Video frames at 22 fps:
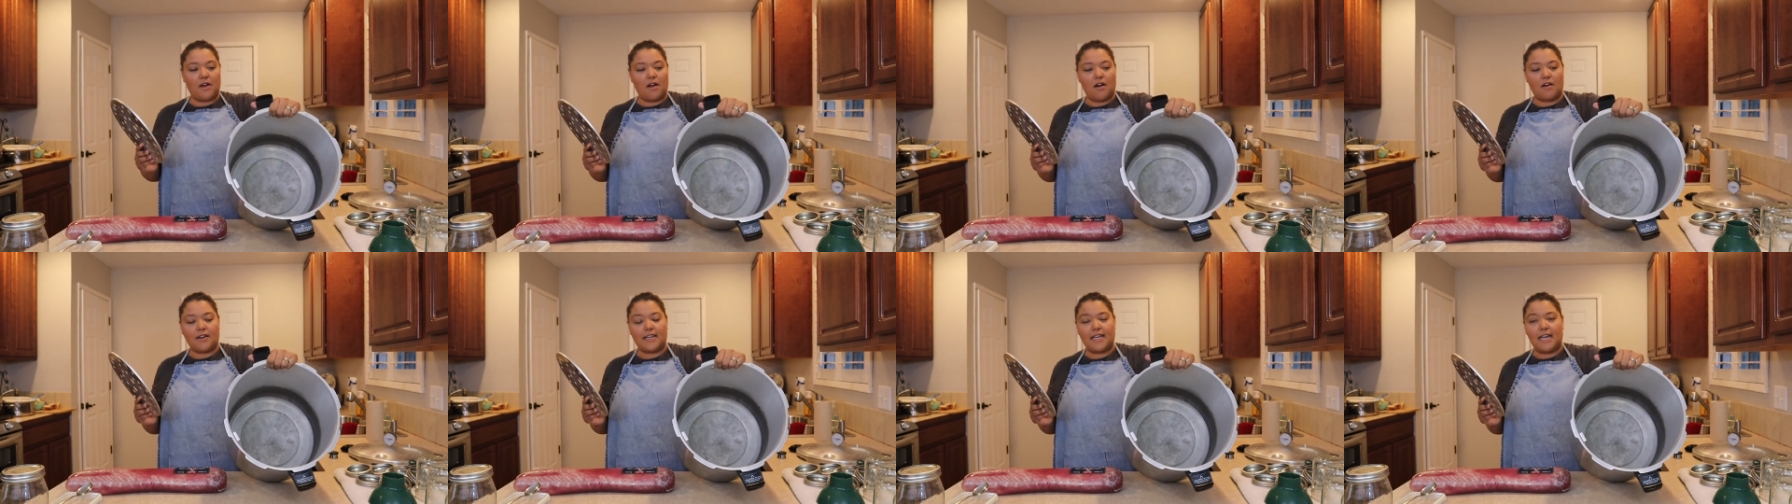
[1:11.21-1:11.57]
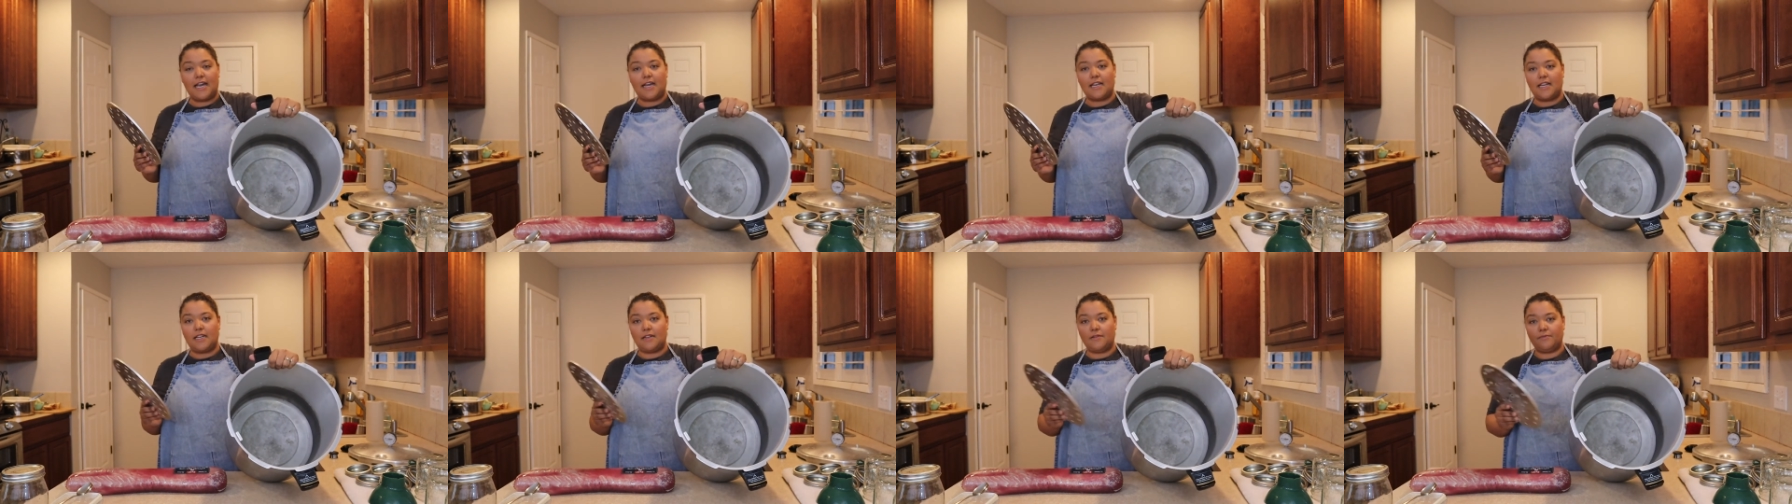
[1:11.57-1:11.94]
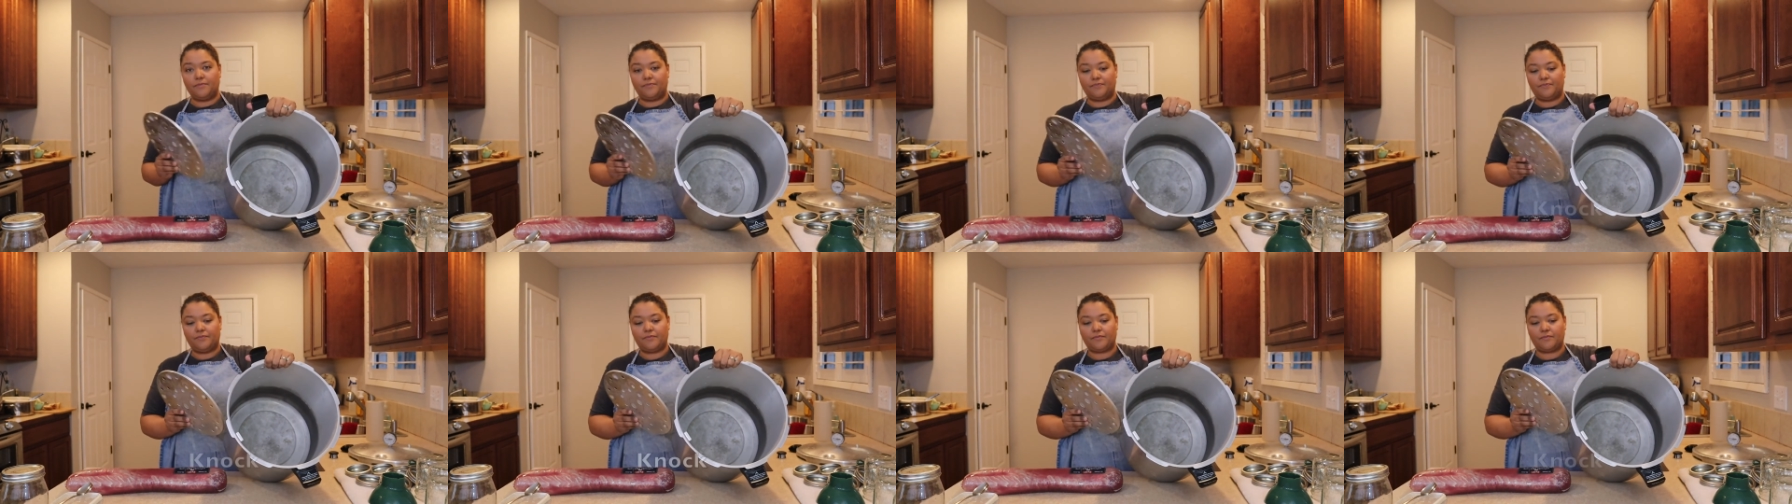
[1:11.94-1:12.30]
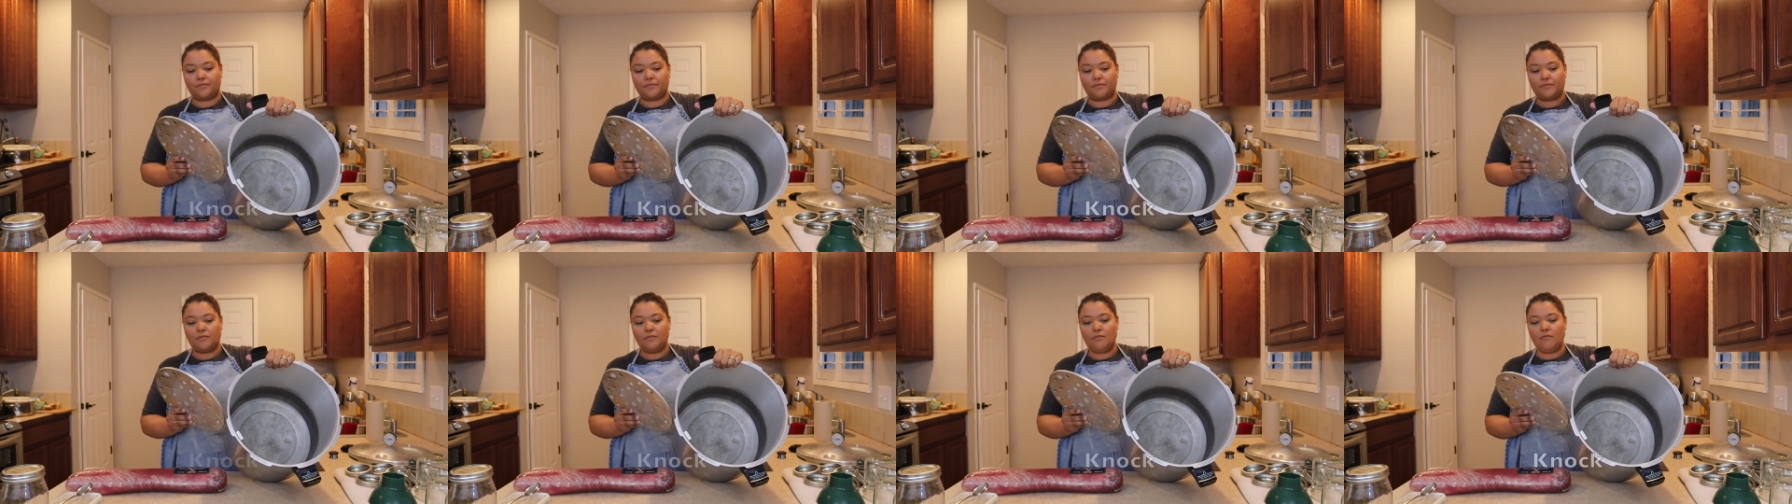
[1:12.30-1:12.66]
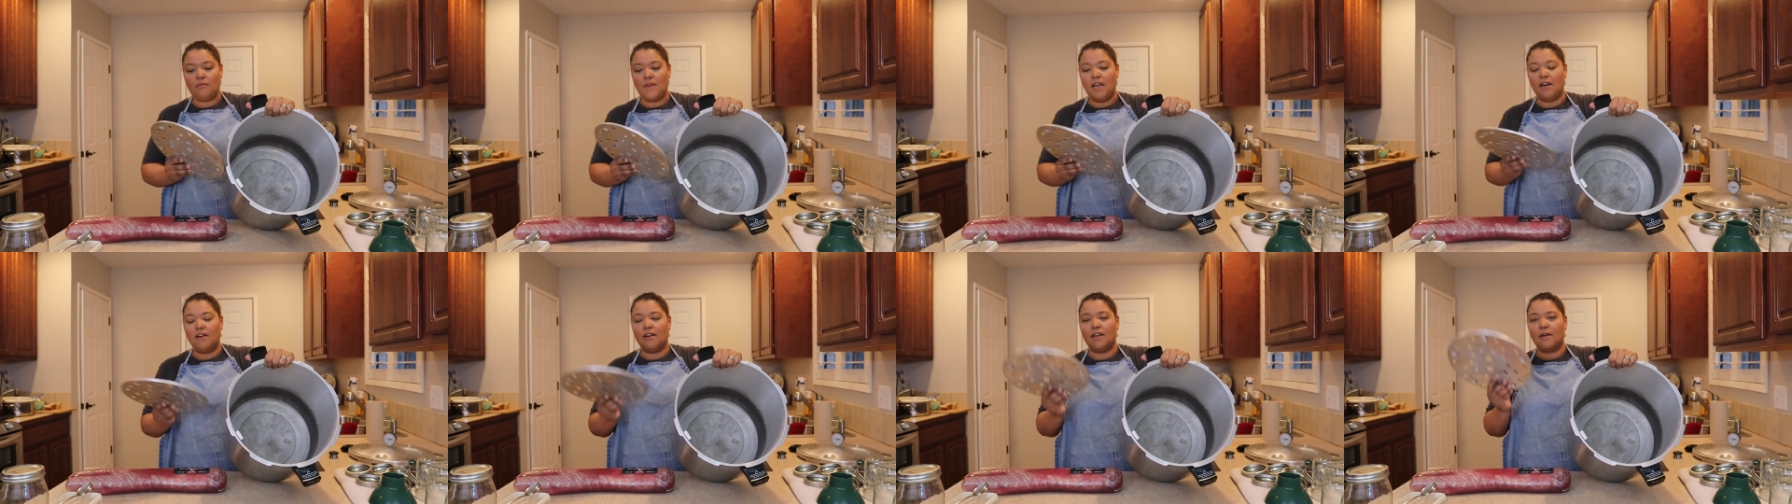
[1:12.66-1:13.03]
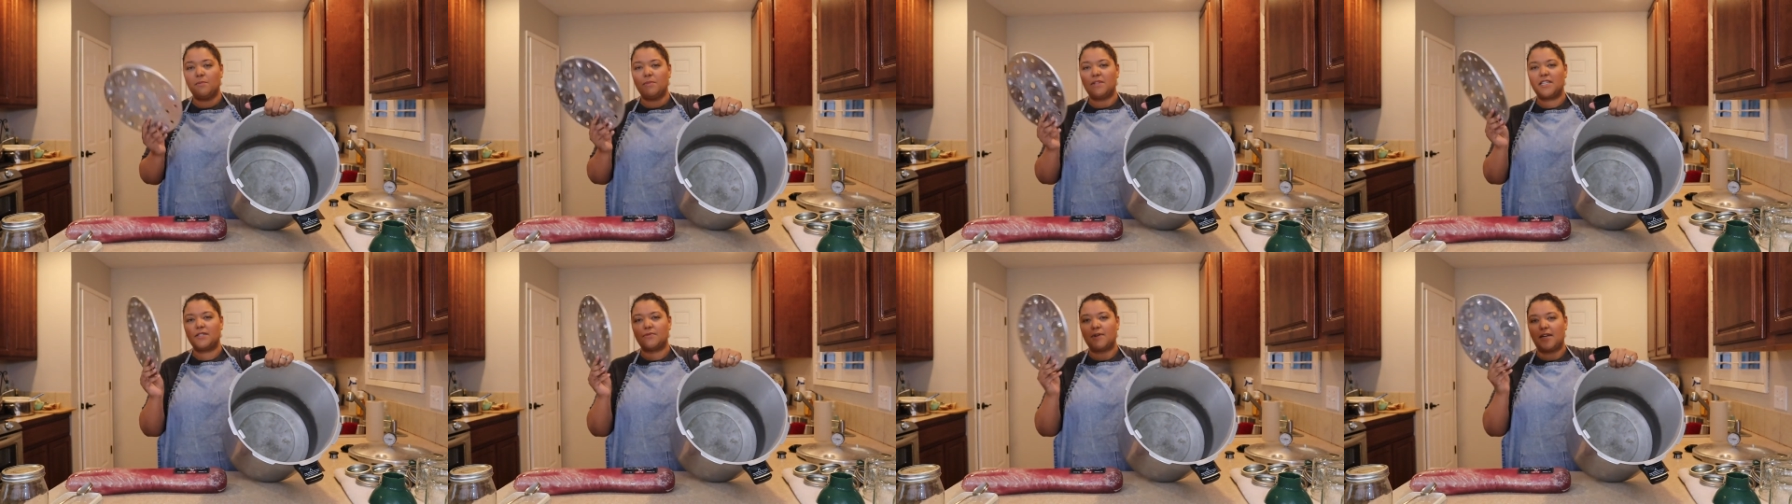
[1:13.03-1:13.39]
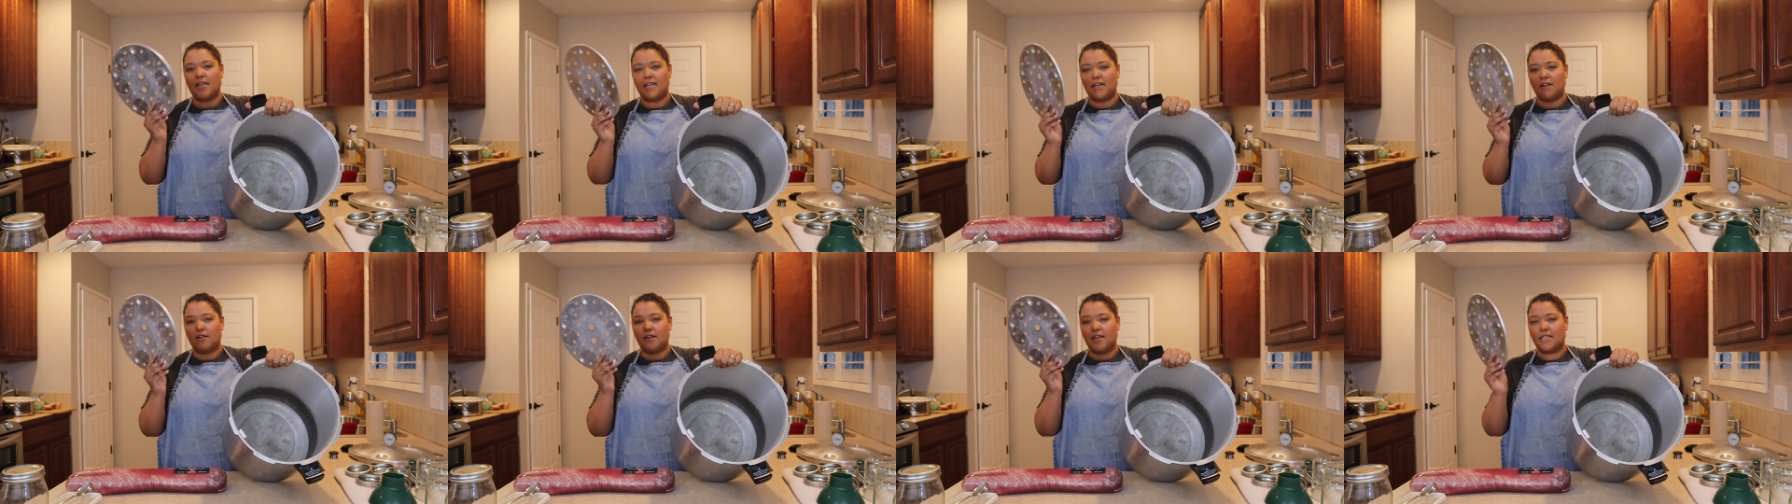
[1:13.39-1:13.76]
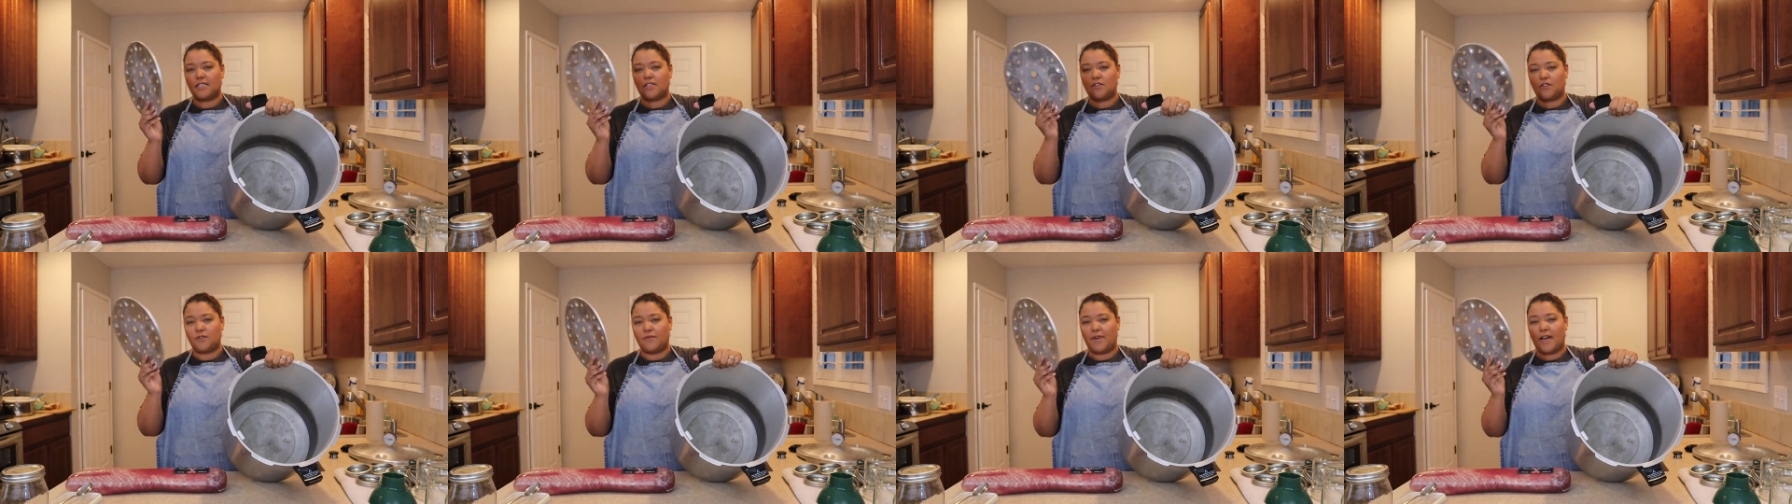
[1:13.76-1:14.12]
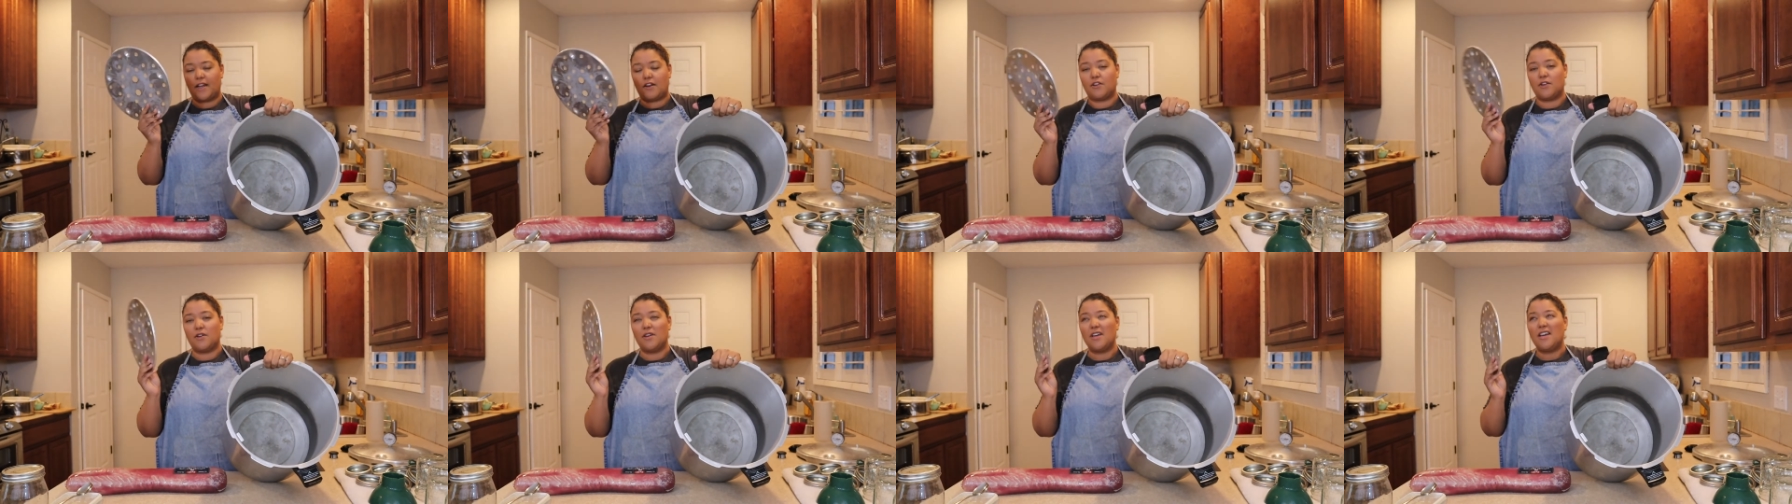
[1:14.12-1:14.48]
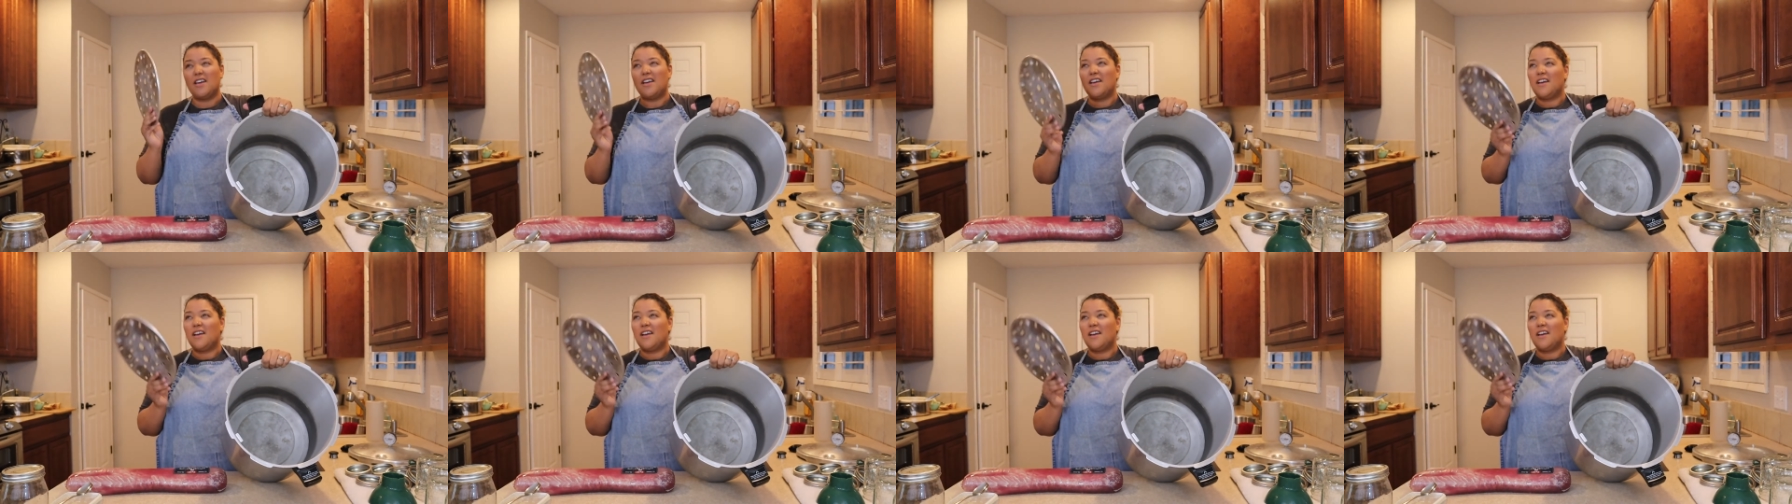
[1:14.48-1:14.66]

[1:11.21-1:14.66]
our canning area. this right here is a divider.